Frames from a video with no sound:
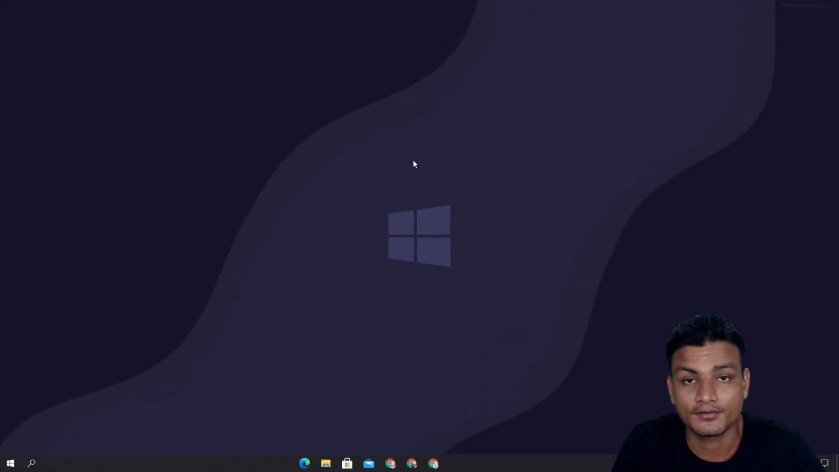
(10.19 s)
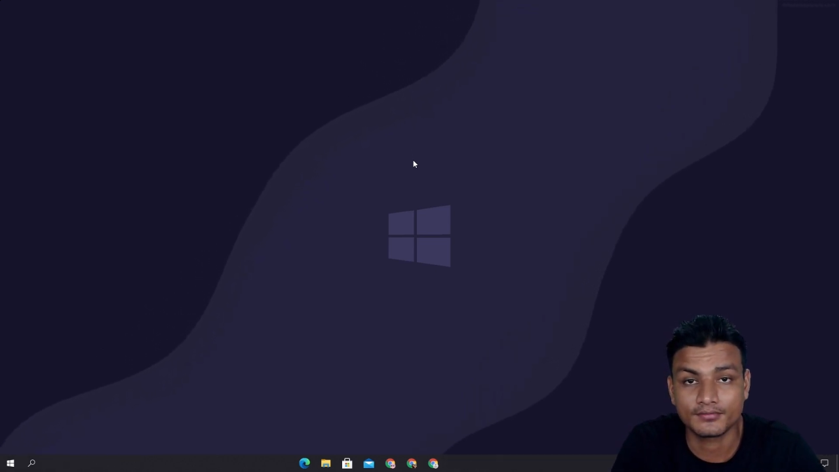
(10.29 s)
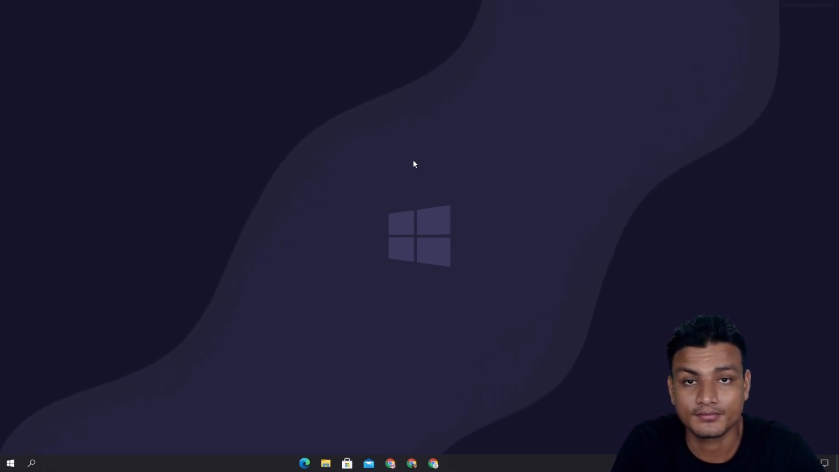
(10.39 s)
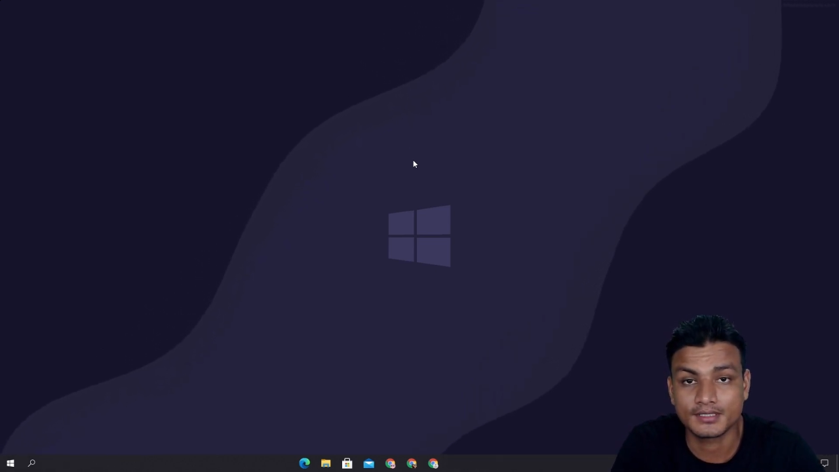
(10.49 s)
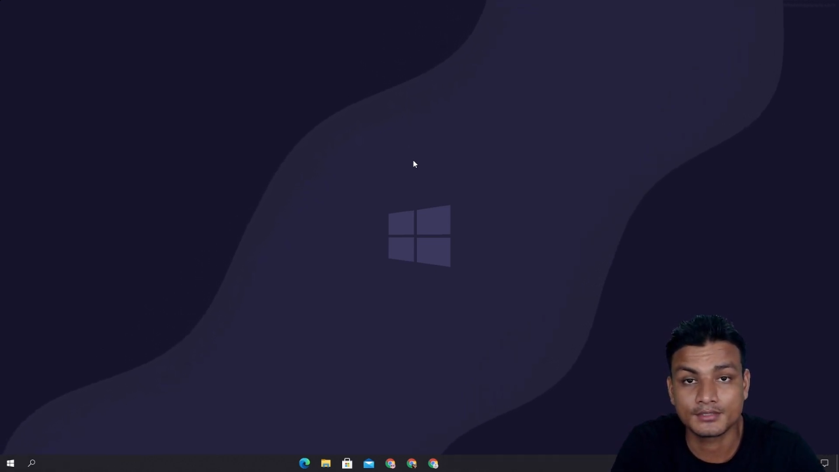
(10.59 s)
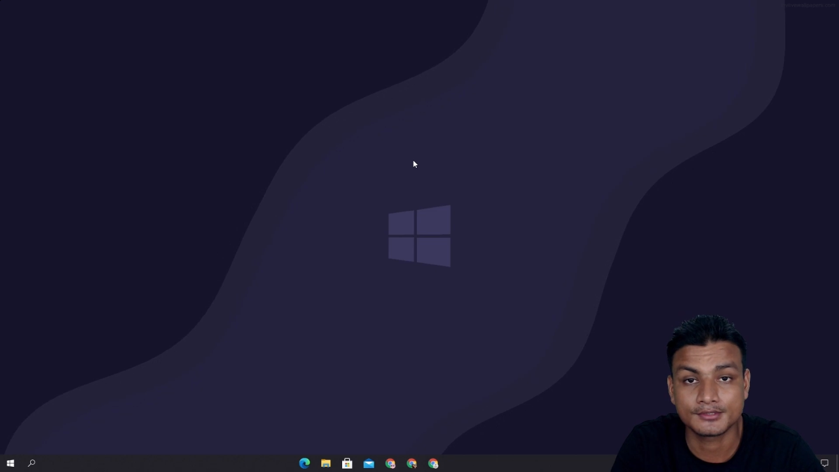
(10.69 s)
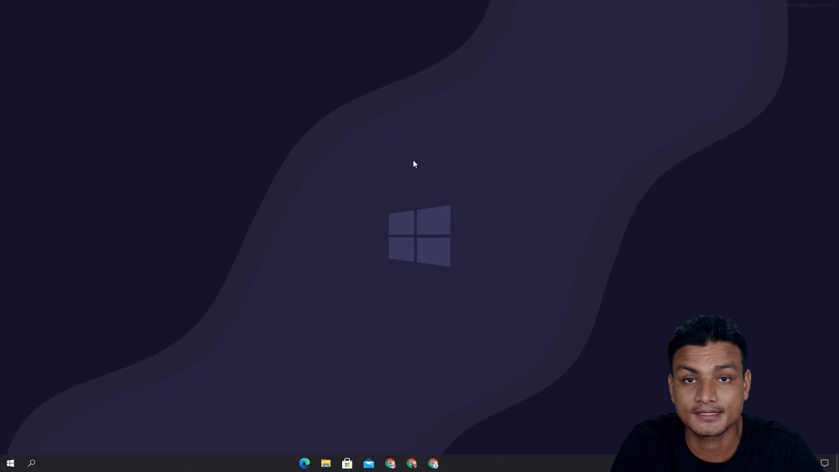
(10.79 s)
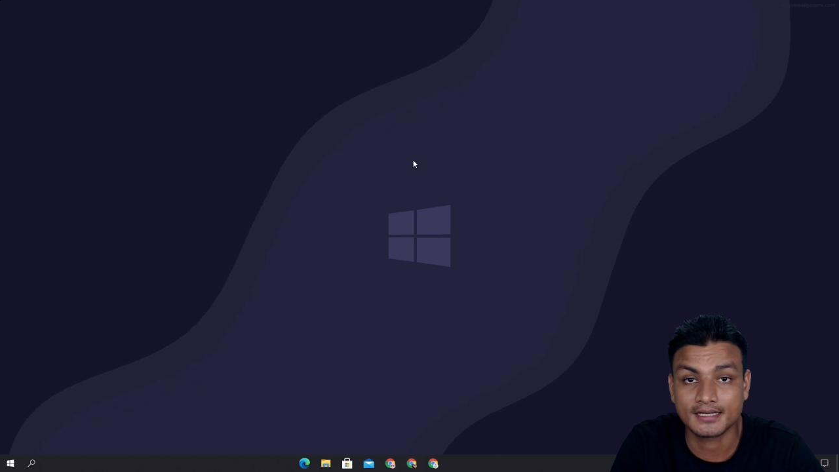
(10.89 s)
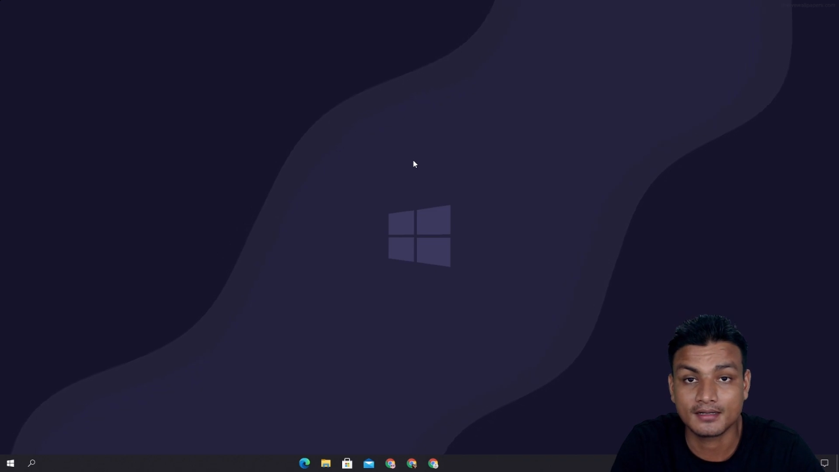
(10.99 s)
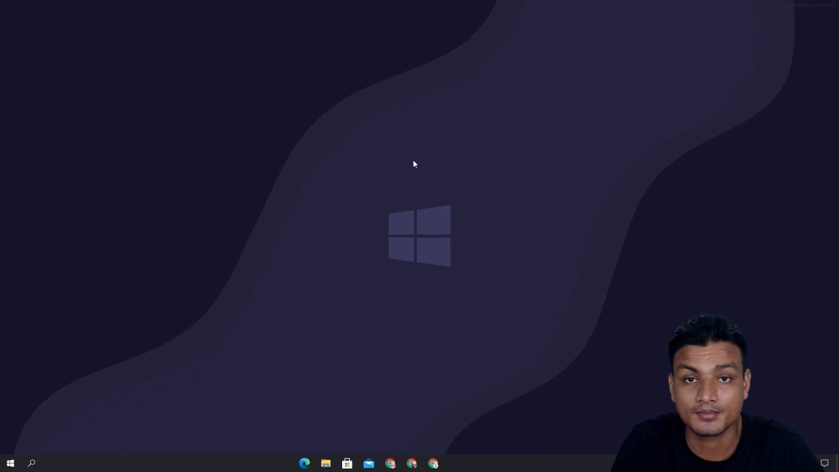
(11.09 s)
of Windows
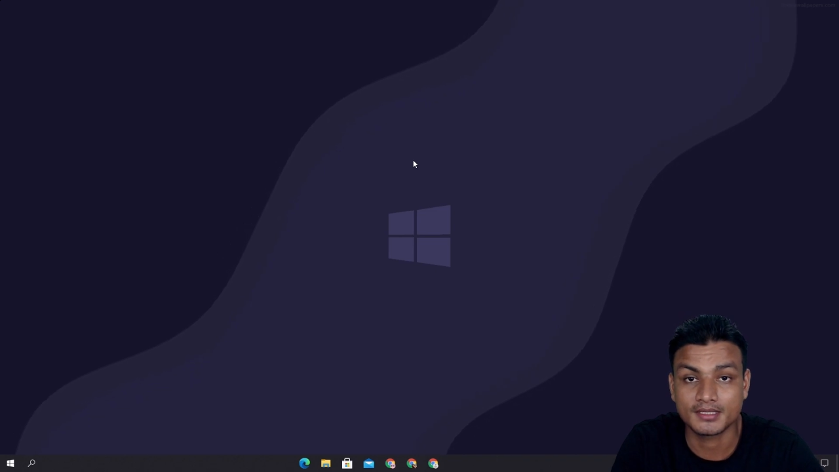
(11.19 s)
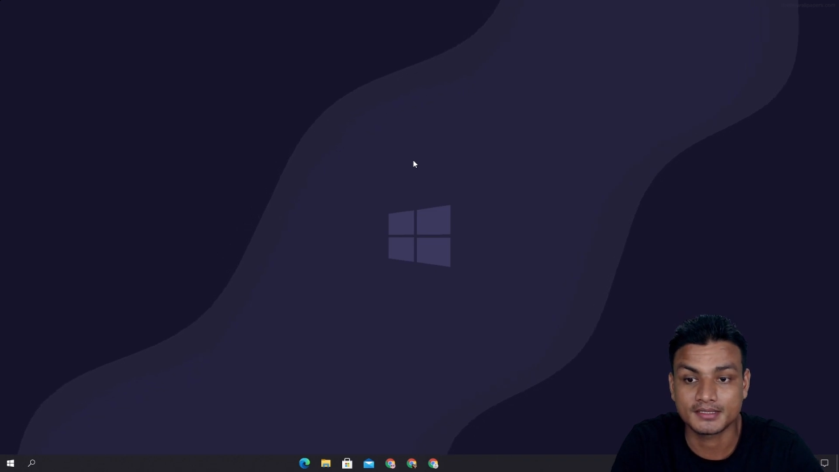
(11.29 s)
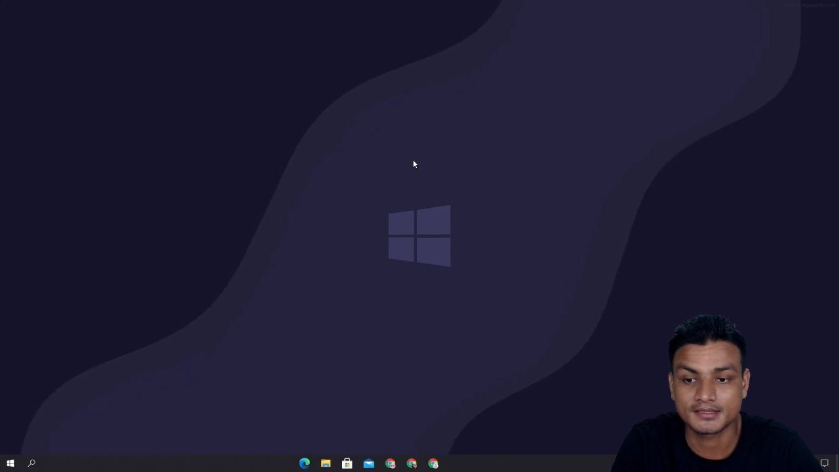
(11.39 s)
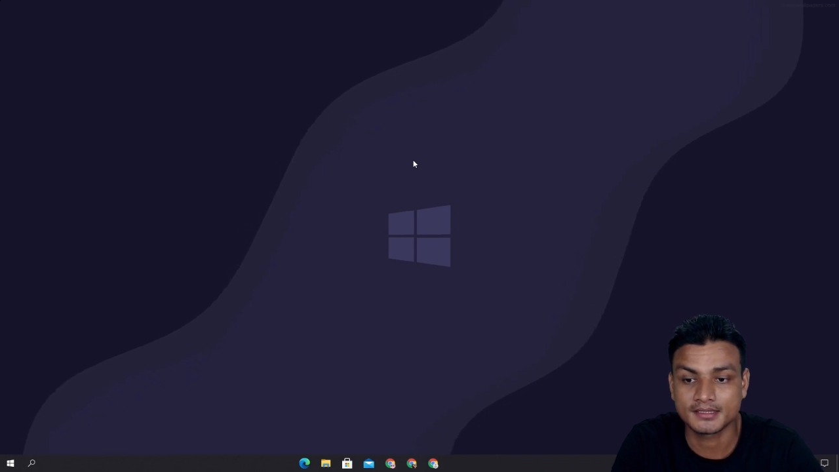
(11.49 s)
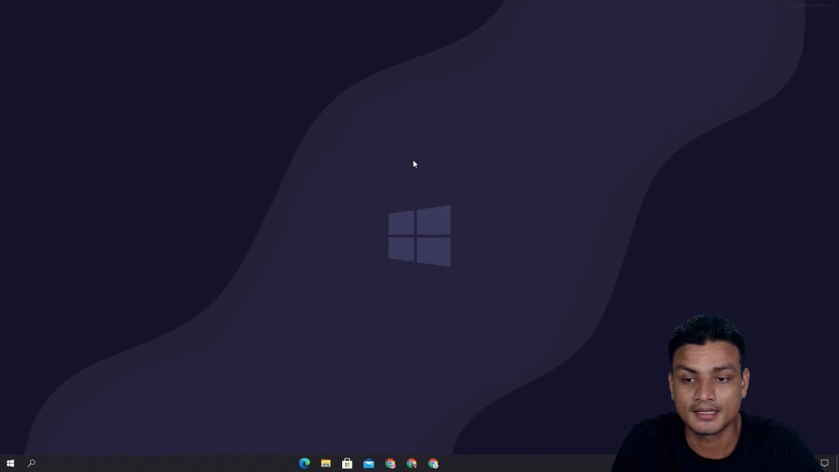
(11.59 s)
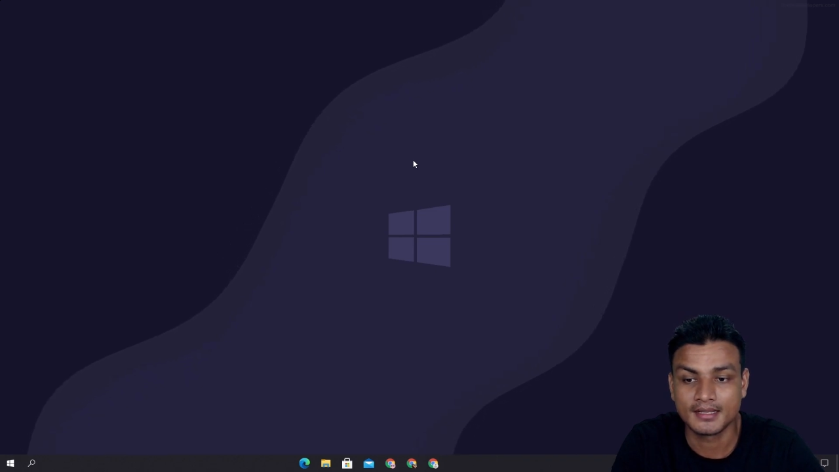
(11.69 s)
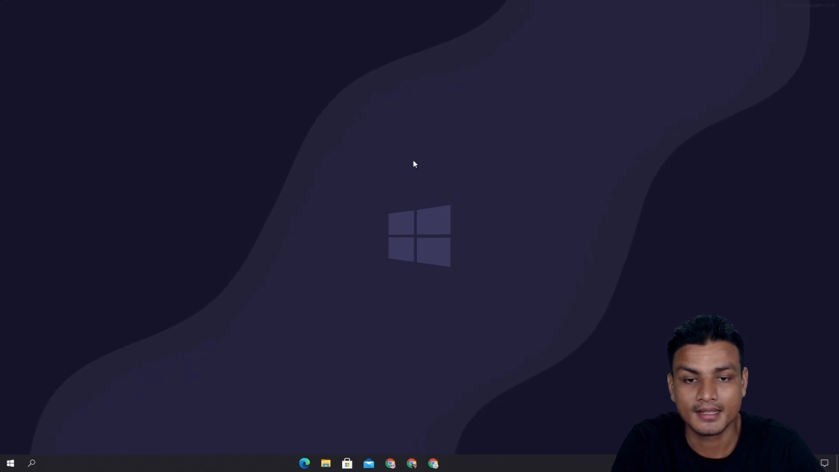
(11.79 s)
10 updates.